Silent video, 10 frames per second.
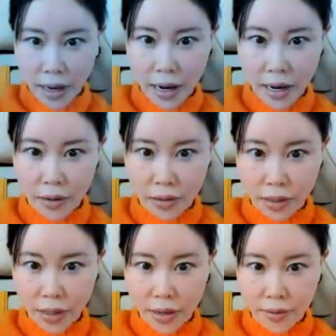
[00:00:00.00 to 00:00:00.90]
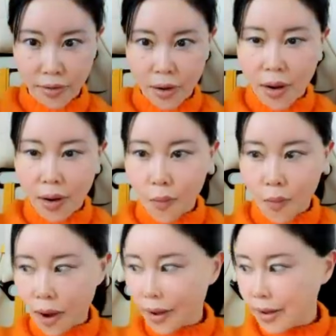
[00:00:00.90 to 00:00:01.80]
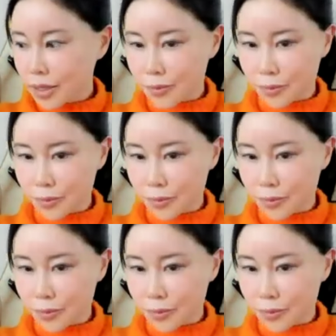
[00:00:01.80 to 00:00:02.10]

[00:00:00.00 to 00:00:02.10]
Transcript: I don't know again why it's